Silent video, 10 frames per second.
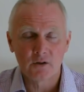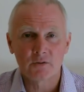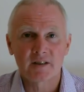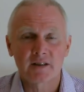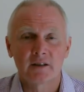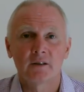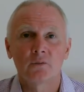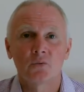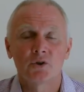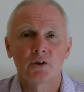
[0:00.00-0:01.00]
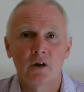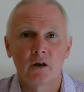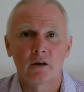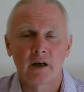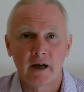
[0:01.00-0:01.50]
you still would
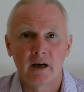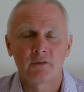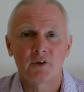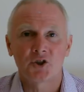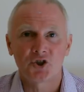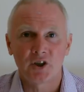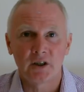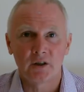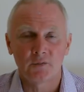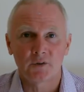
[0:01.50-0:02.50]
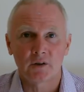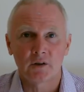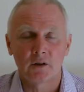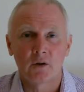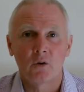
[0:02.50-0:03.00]
not have achieved
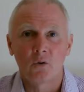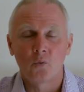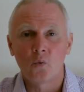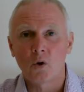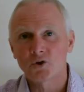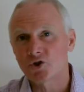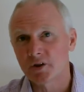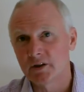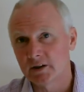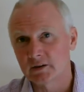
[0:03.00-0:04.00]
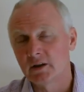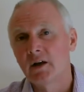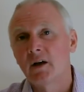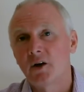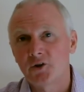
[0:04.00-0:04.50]
$1 trillion.
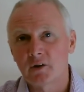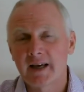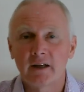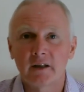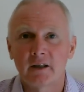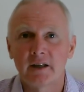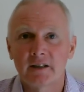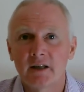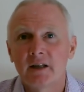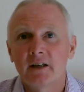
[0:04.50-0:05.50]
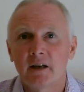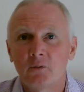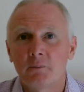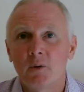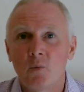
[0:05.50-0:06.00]
On your calculator,
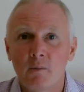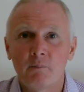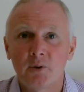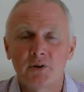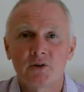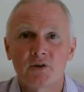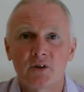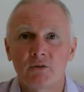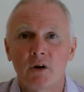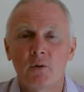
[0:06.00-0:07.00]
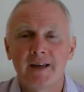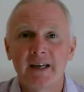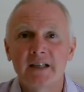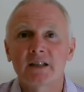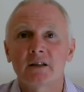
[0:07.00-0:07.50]
that would be 1.0
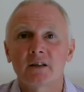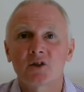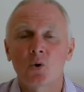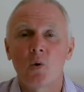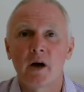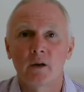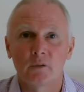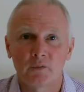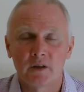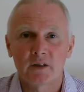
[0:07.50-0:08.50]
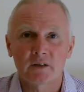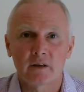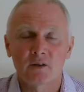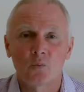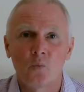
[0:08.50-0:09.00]
e to the 12. So
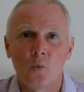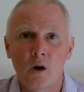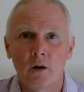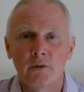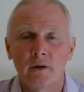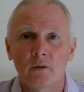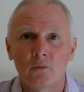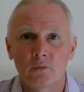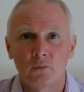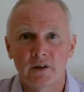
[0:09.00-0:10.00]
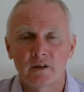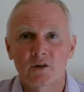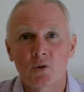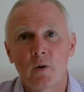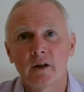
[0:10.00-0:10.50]
that's 1 with
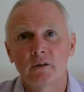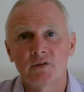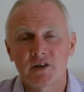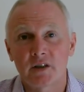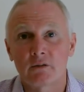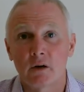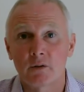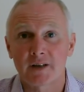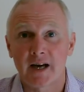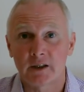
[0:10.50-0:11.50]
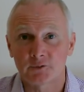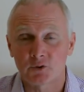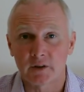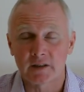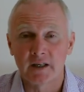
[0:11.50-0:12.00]
12 zeros
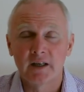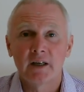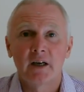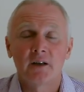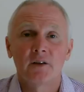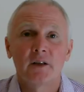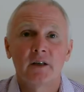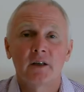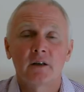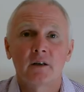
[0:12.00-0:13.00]
after it. And the